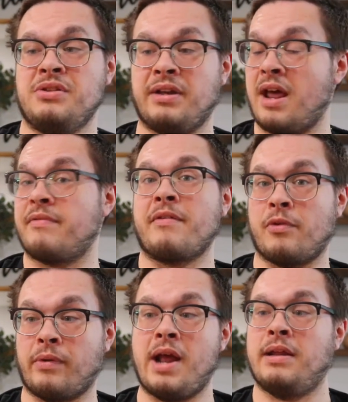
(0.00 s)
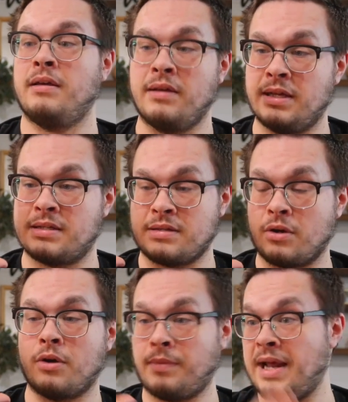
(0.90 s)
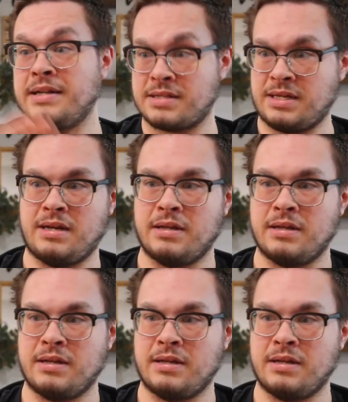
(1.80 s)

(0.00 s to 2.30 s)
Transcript: that I've ever read and seen.